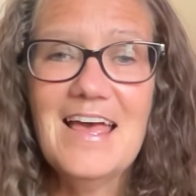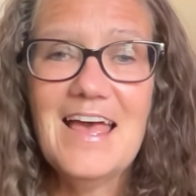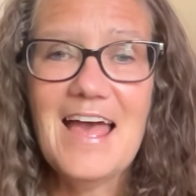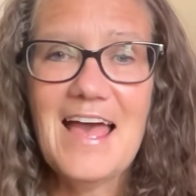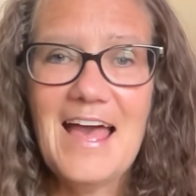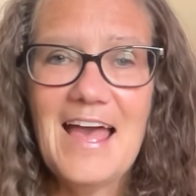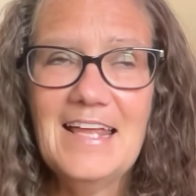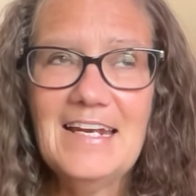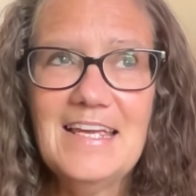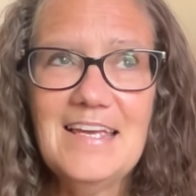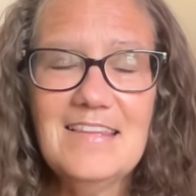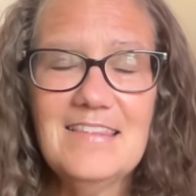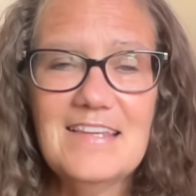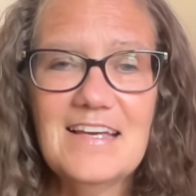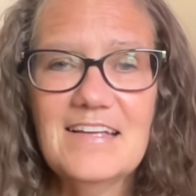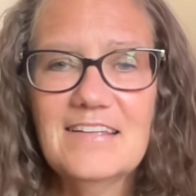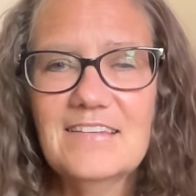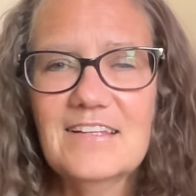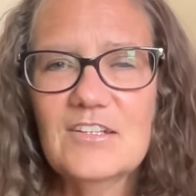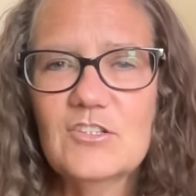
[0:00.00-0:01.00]

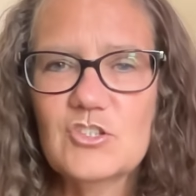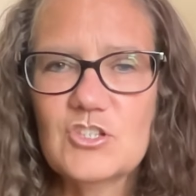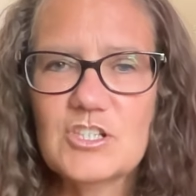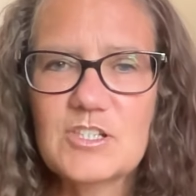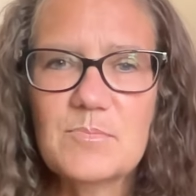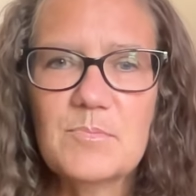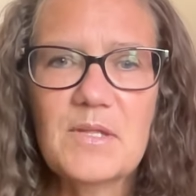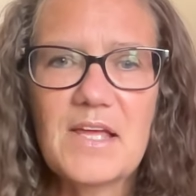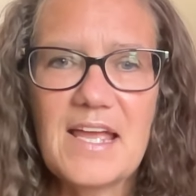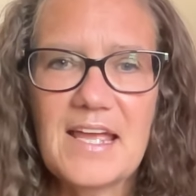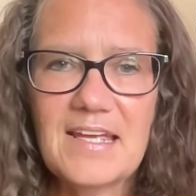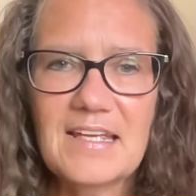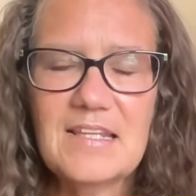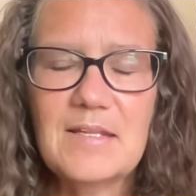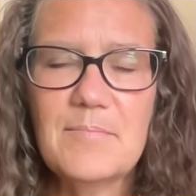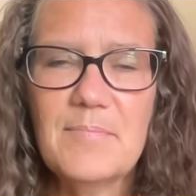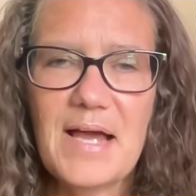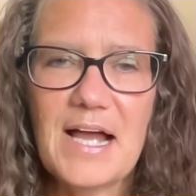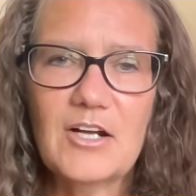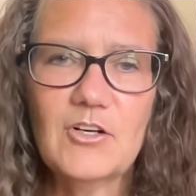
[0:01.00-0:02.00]
anything that's just playing in the
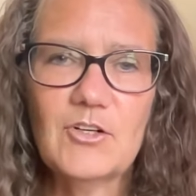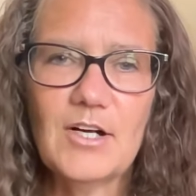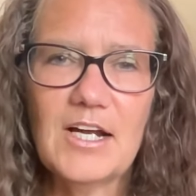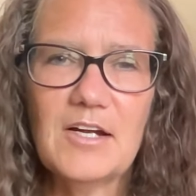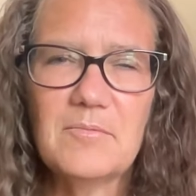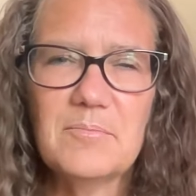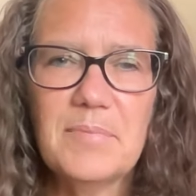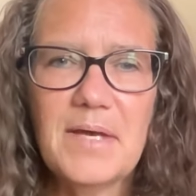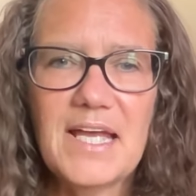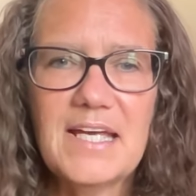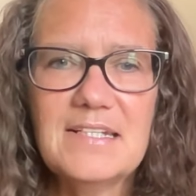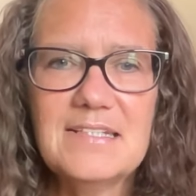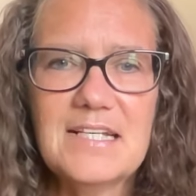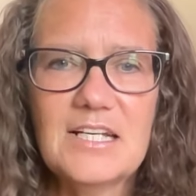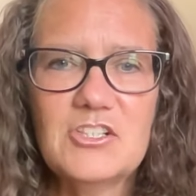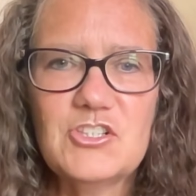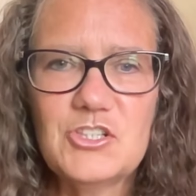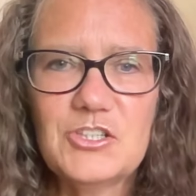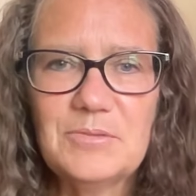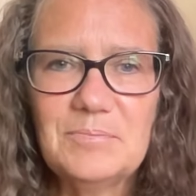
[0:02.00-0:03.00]
background. Pay
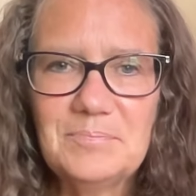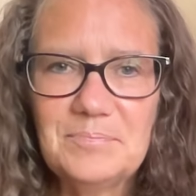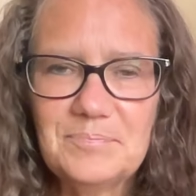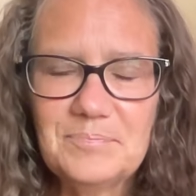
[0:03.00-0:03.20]
attention.